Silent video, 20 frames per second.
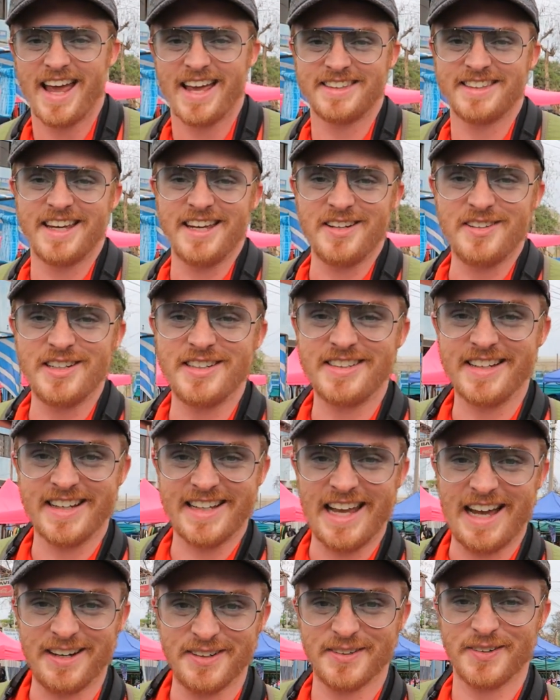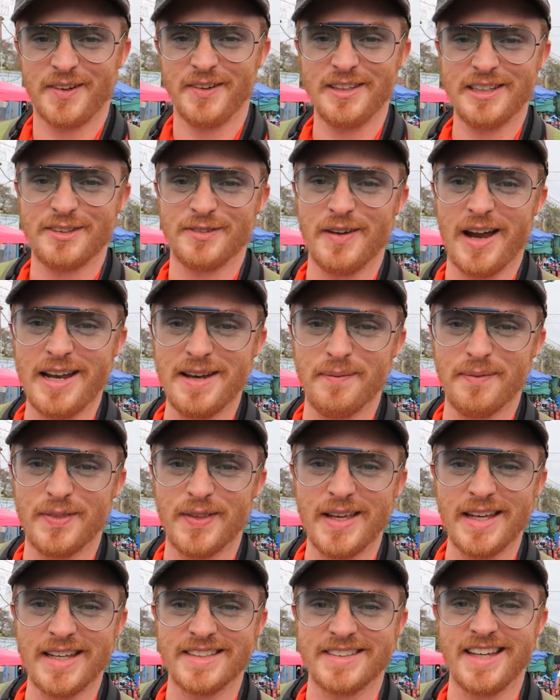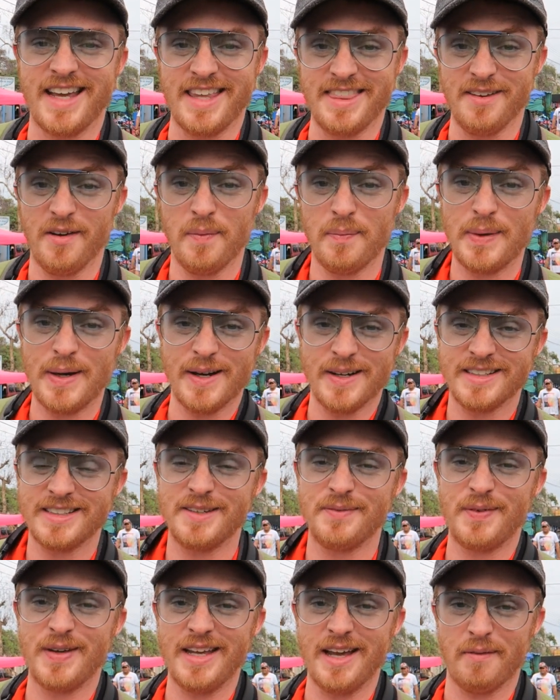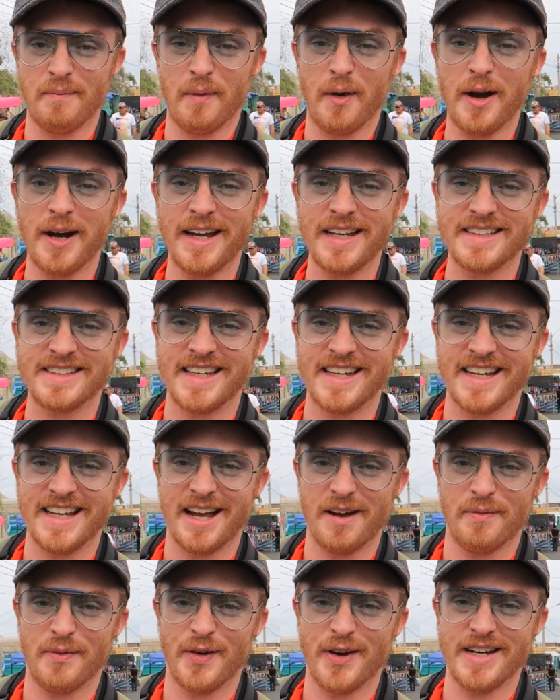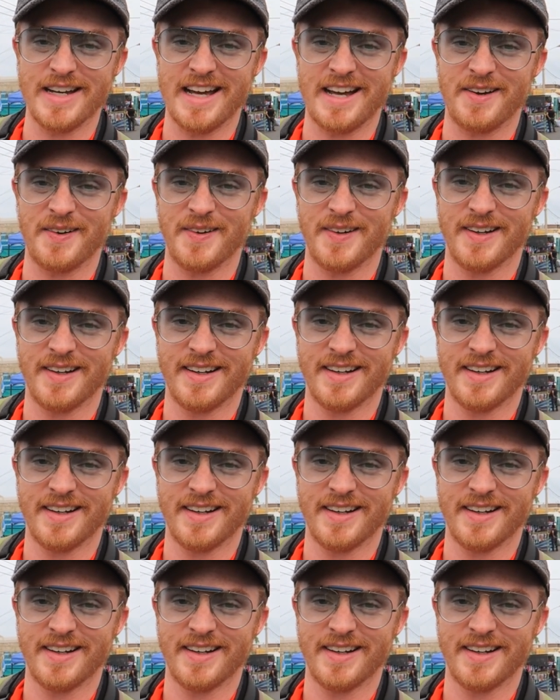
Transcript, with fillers: is that you just encounter all these random things, and there appears to be a market setting up right now.